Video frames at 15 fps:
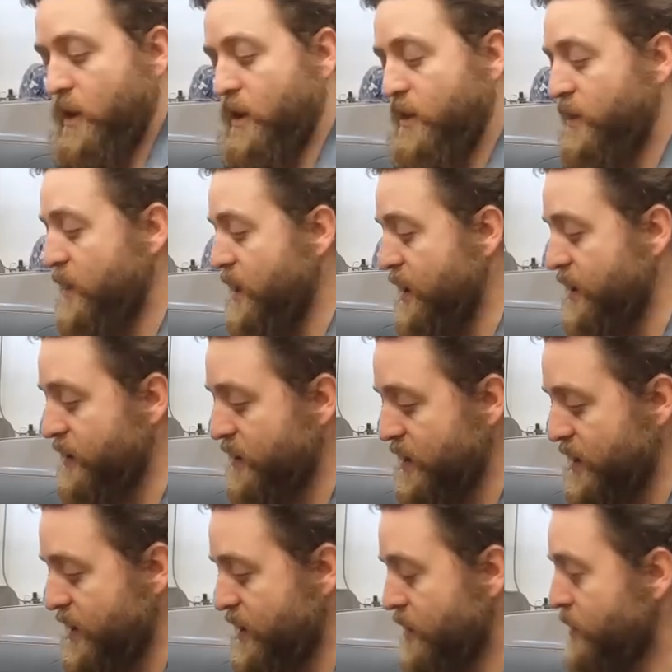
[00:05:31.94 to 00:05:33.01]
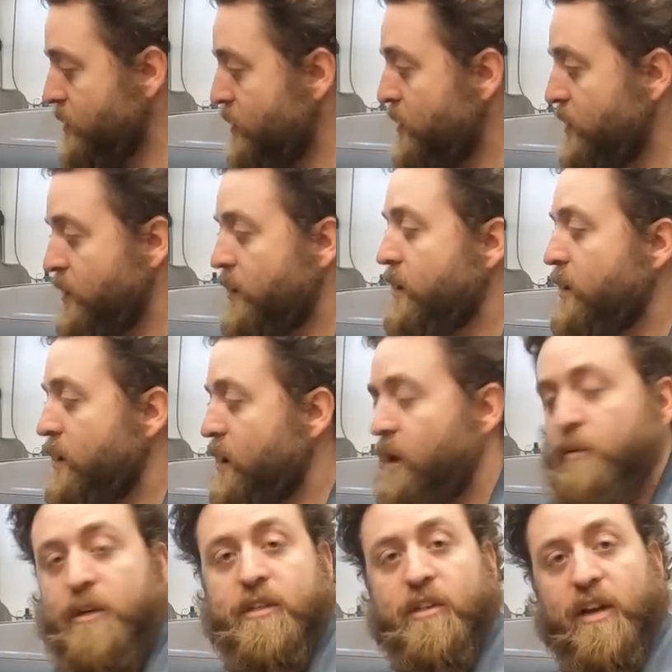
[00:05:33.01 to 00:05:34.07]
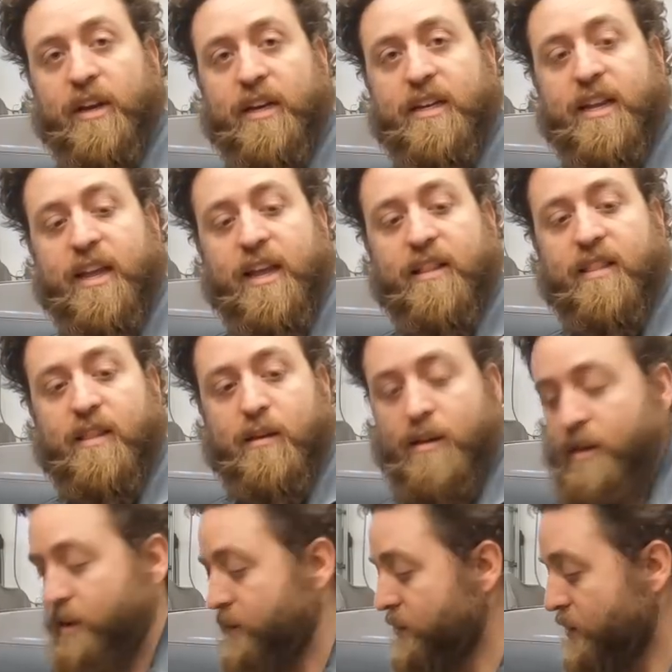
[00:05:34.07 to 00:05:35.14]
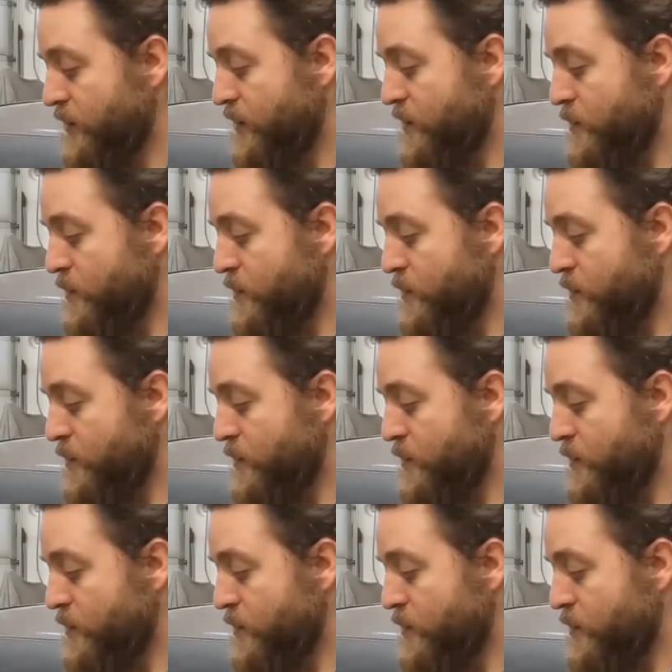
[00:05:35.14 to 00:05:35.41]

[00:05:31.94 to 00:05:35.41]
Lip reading: And then I'm just going to take the